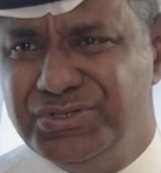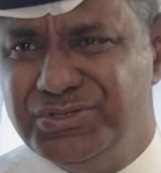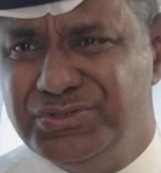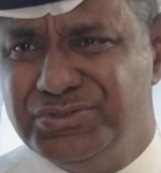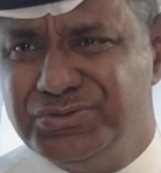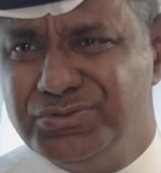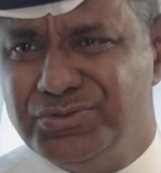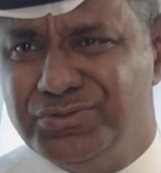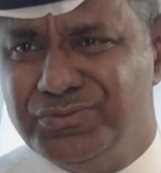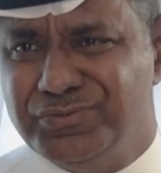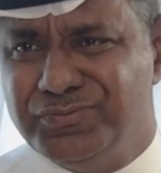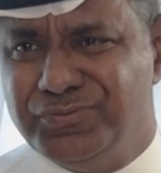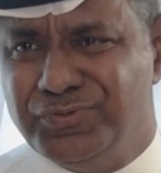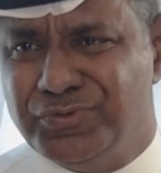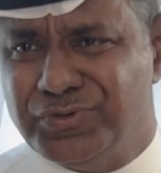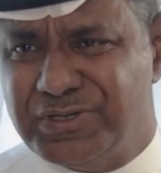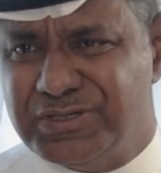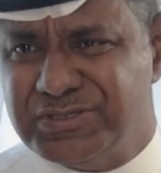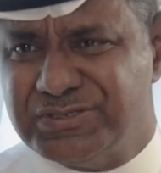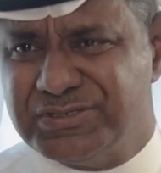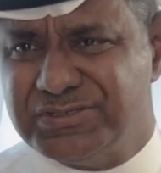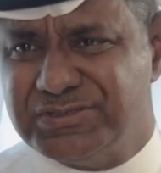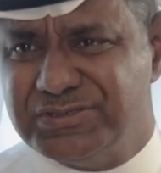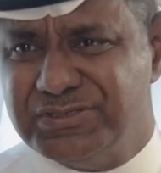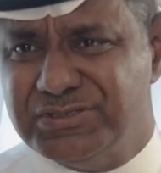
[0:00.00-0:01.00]
So for
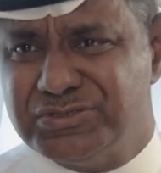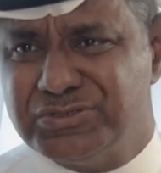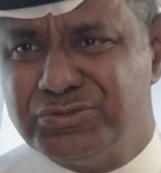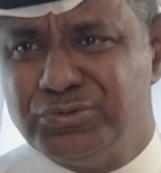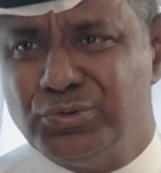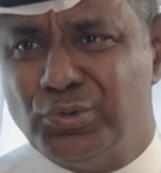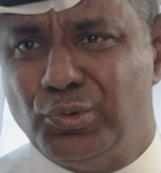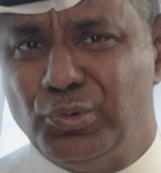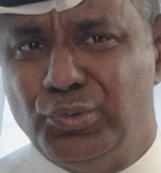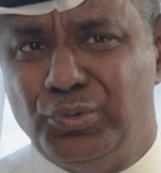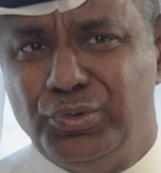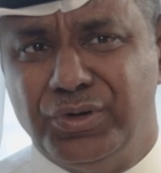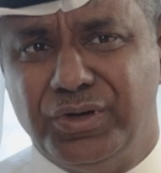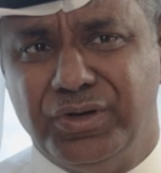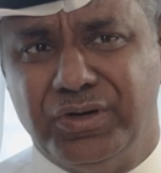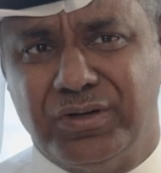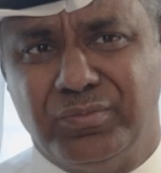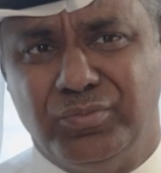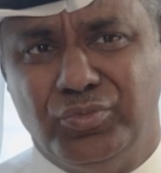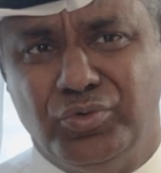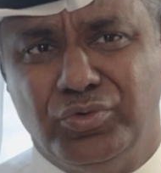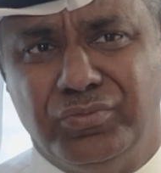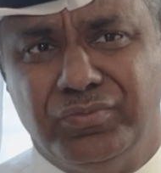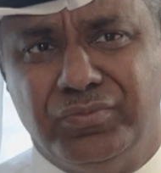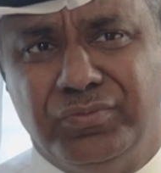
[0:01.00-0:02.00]
us, it's no longer
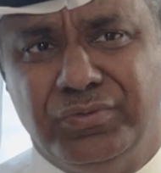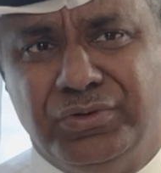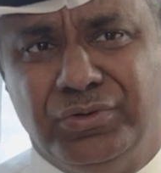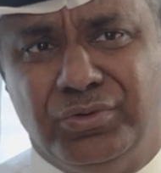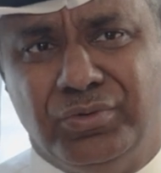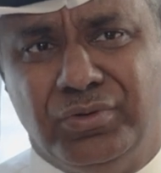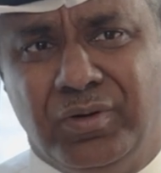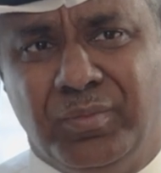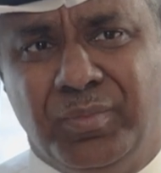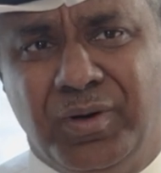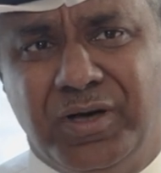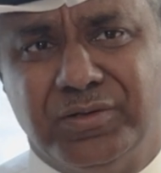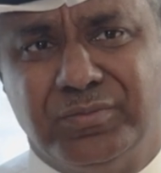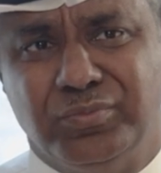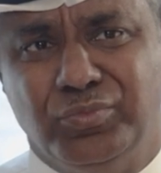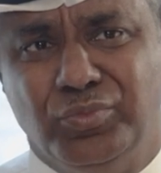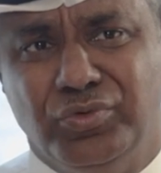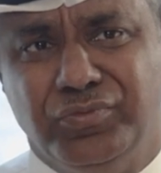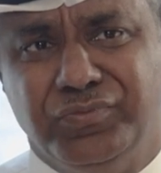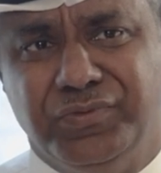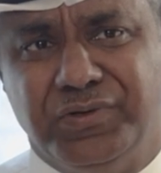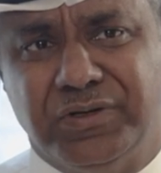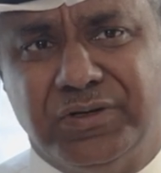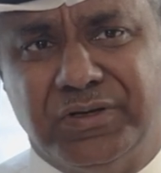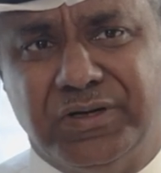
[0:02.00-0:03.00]
about
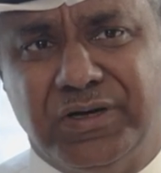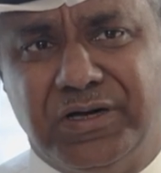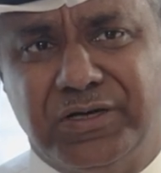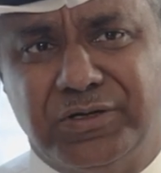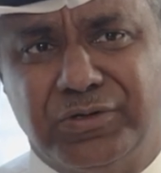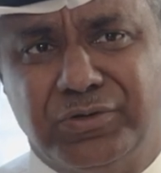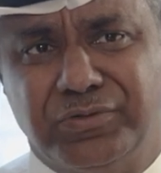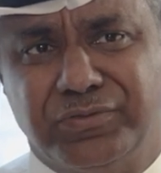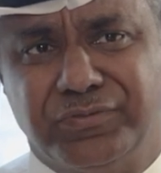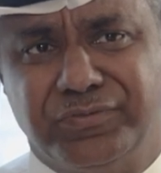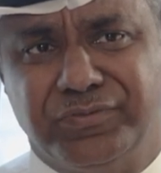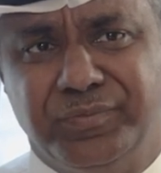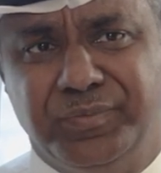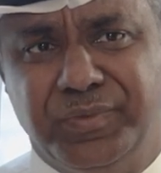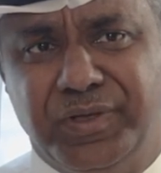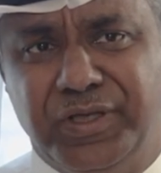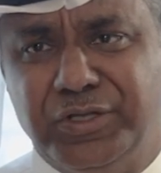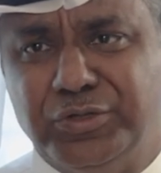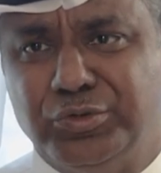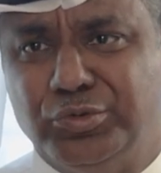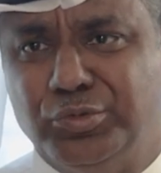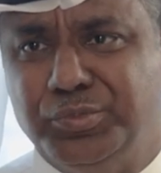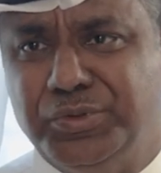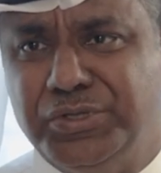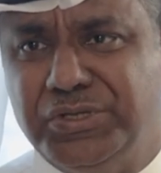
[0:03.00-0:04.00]
moving cargo from A
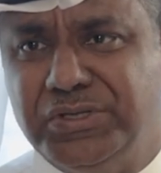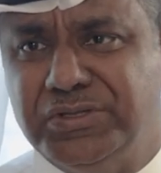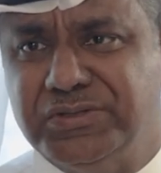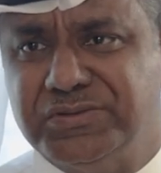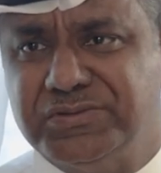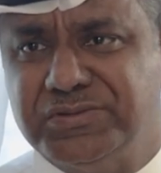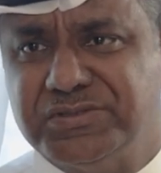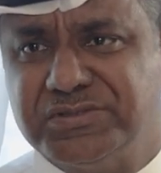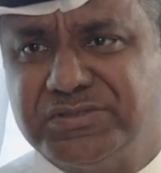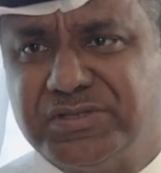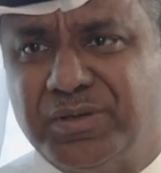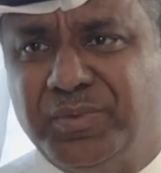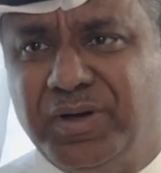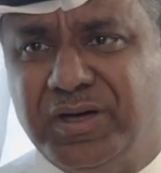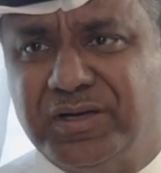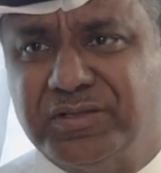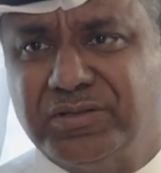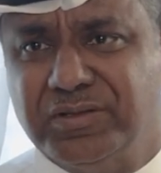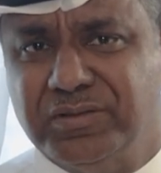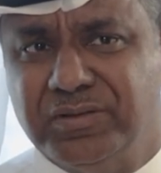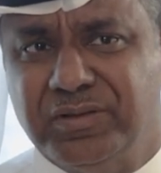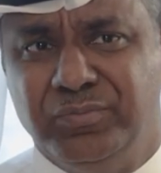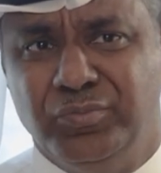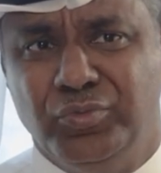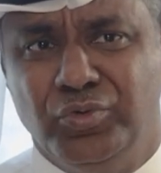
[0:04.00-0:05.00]
to B. It's
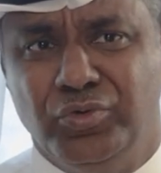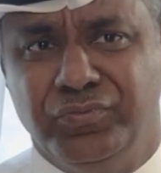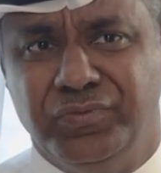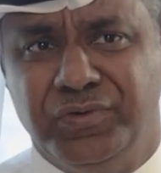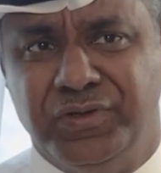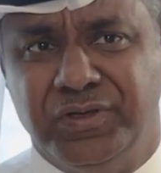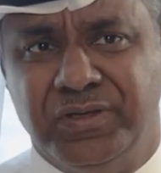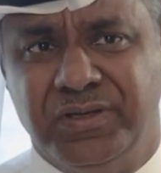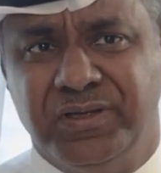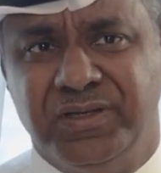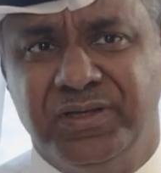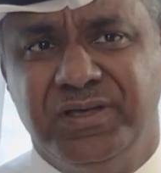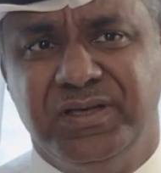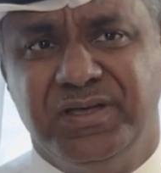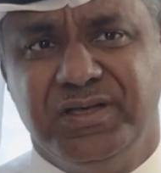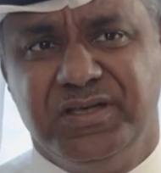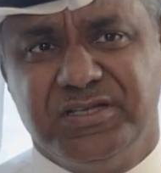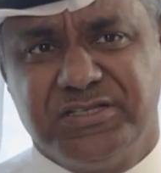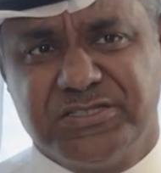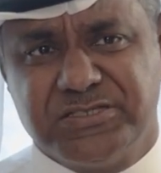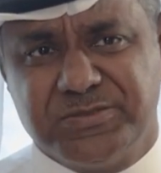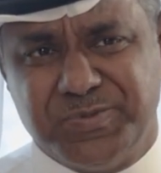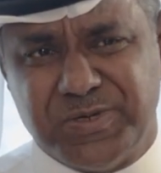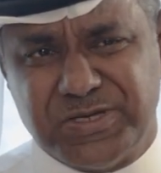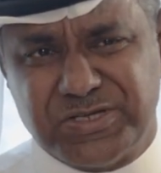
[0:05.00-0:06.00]
about moving
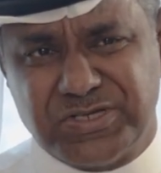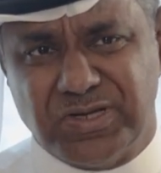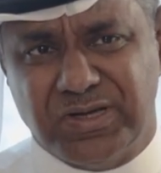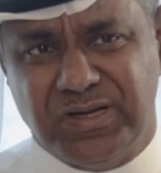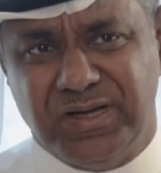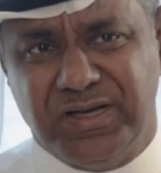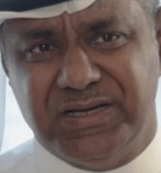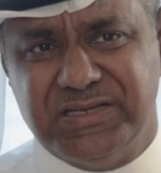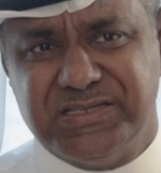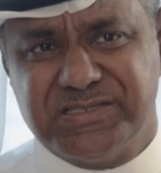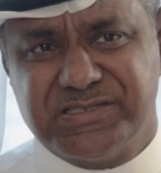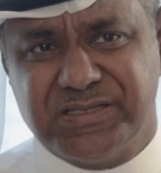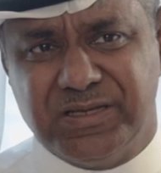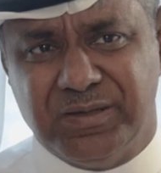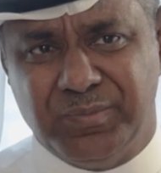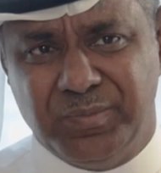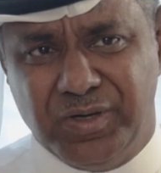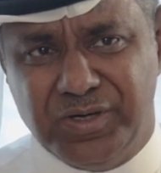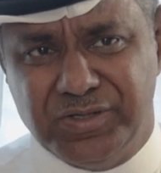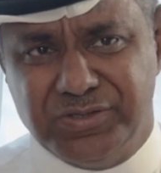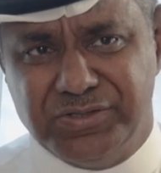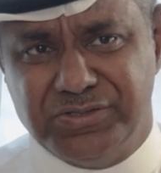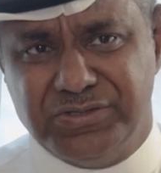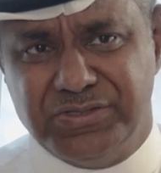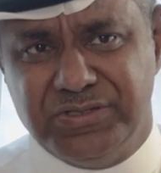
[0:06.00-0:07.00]
specialized
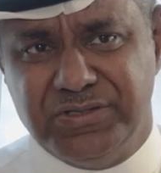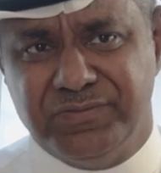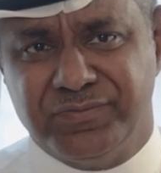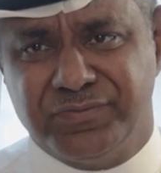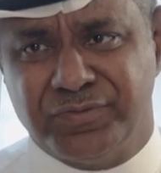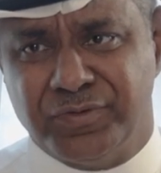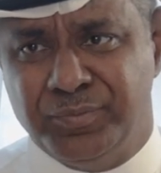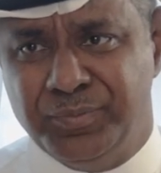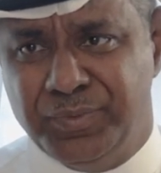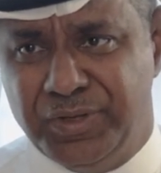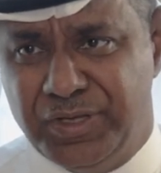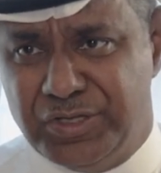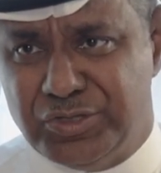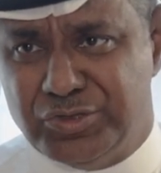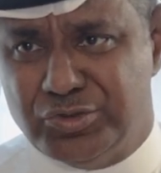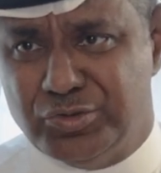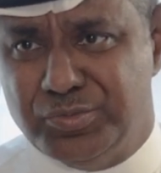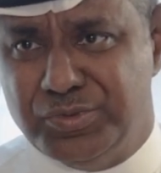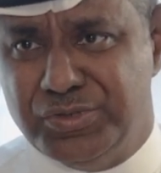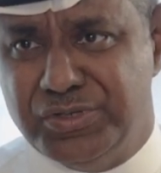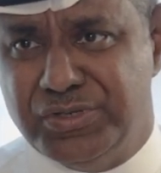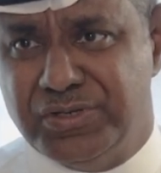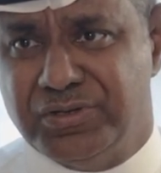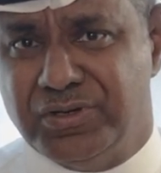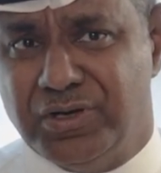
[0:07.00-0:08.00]
commodity from A to
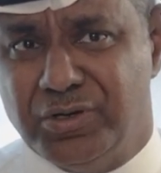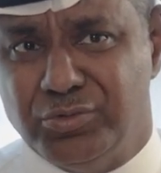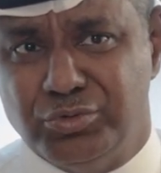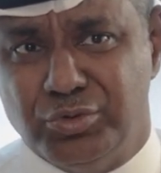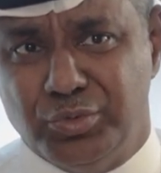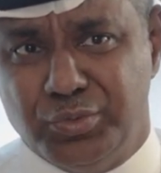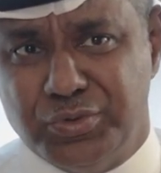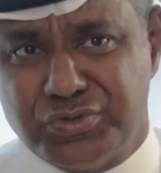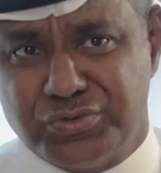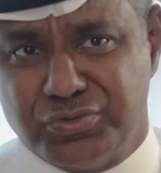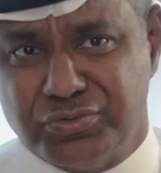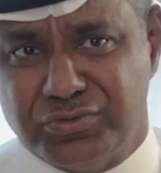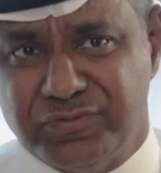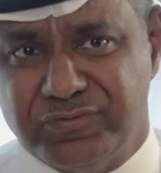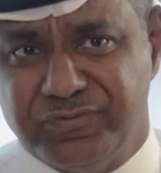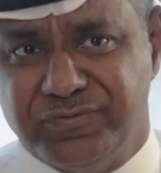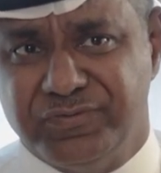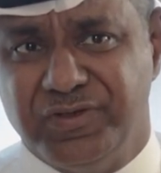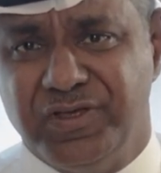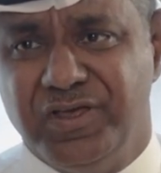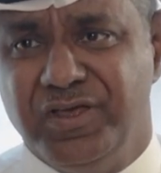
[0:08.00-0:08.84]
B, and how do we sort of